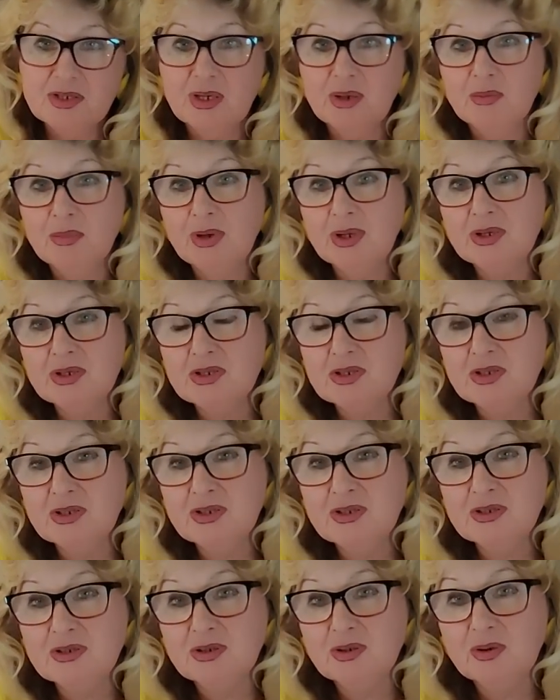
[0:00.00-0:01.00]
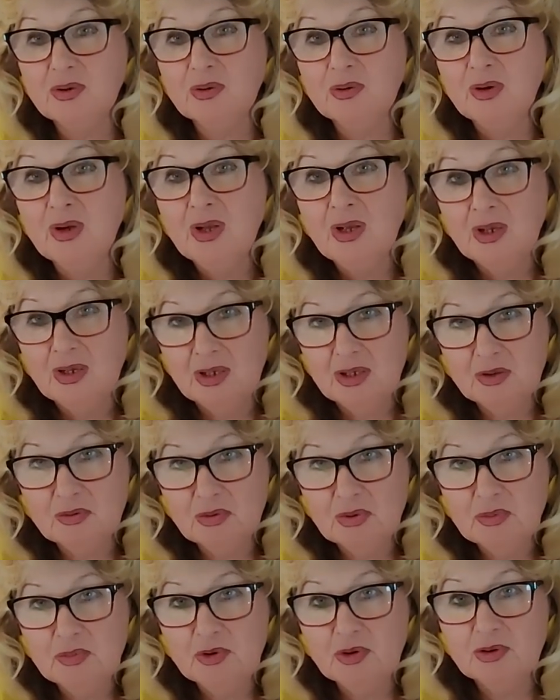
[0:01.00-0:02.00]
Comanche, so it
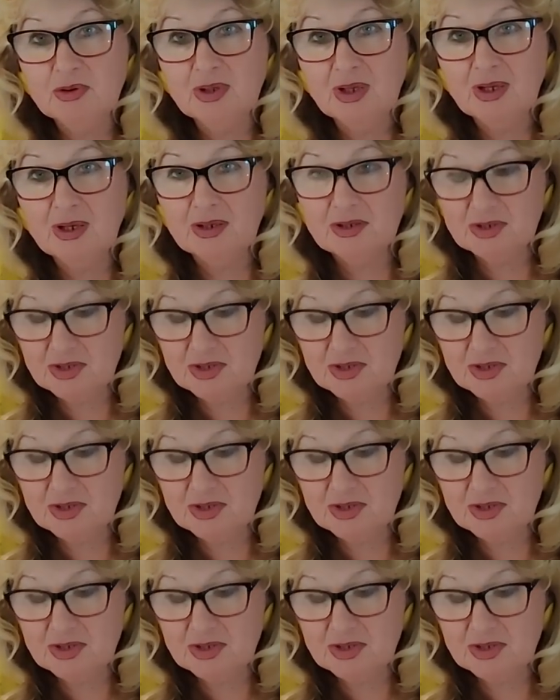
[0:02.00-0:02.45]
will be on her